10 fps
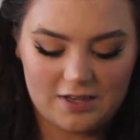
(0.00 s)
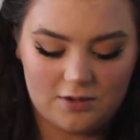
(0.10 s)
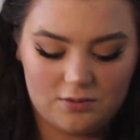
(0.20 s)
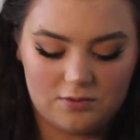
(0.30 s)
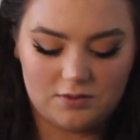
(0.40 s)

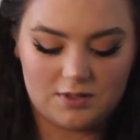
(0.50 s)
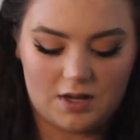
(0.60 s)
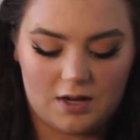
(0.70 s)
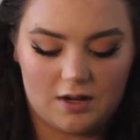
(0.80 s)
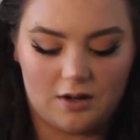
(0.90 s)
use,
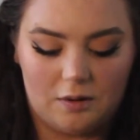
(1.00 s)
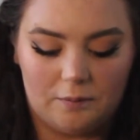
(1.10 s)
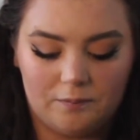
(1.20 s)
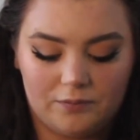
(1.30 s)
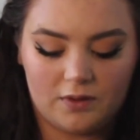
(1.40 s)

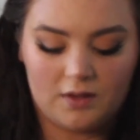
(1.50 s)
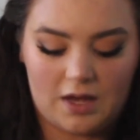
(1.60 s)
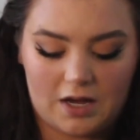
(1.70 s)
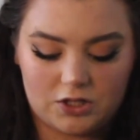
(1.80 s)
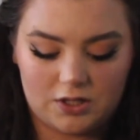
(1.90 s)

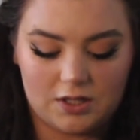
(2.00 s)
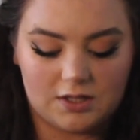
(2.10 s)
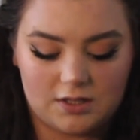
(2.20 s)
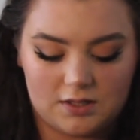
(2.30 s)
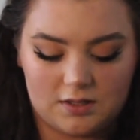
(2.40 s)
actually
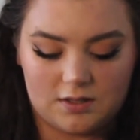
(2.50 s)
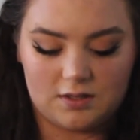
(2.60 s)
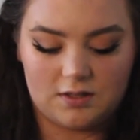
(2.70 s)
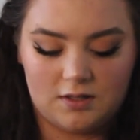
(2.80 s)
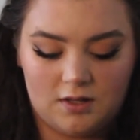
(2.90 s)
this is
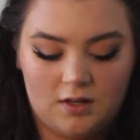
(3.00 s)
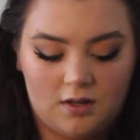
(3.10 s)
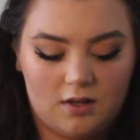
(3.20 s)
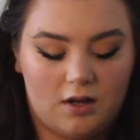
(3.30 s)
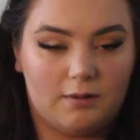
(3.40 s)

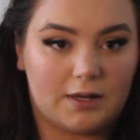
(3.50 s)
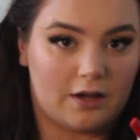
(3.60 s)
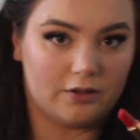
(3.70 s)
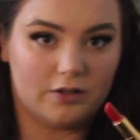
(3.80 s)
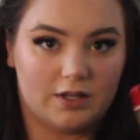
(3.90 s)
a
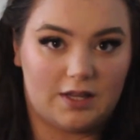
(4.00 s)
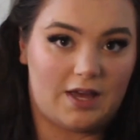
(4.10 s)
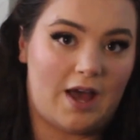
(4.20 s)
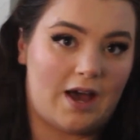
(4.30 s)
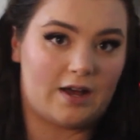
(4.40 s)
color that they
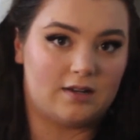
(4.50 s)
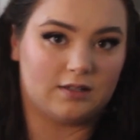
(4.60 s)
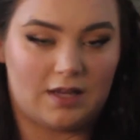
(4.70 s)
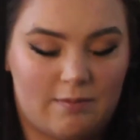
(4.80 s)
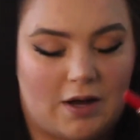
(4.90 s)
had
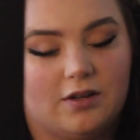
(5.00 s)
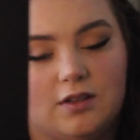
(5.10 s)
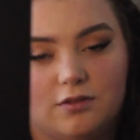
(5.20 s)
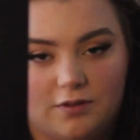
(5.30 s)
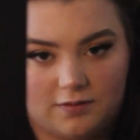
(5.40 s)
and came out in
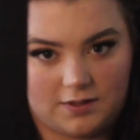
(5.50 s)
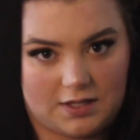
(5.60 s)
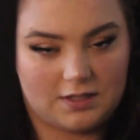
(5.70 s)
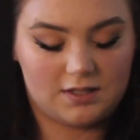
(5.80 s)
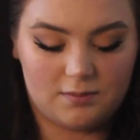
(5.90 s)
the
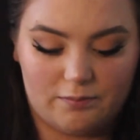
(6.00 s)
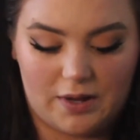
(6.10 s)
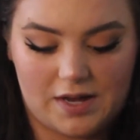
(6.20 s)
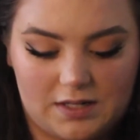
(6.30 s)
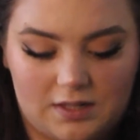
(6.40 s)
50s,
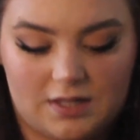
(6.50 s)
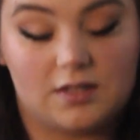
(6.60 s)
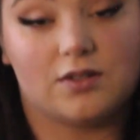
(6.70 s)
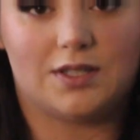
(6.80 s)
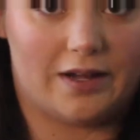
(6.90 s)
but they
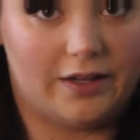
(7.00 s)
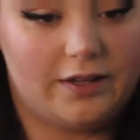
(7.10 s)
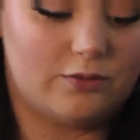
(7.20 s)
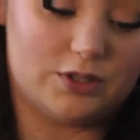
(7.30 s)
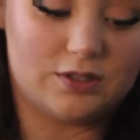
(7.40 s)
still sell it,
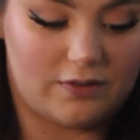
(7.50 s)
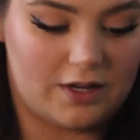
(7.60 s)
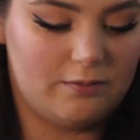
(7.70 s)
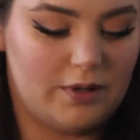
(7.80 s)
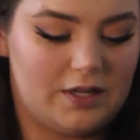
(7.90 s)
which is
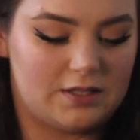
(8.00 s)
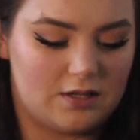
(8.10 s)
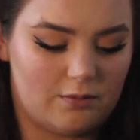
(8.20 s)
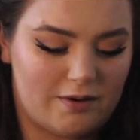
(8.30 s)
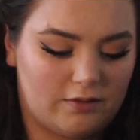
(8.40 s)
fun, but it's
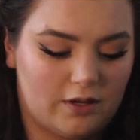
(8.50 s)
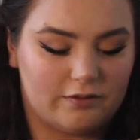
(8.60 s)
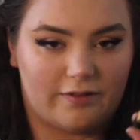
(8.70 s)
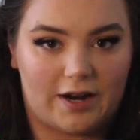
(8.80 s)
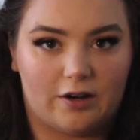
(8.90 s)
the Revlon
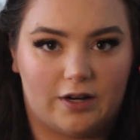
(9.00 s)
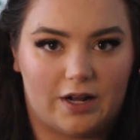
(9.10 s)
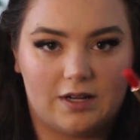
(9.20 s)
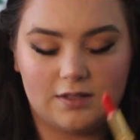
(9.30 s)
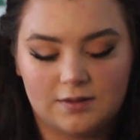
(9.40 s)
Fire and
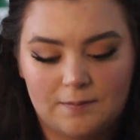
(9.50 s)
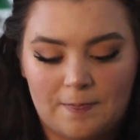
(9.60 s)
Ice.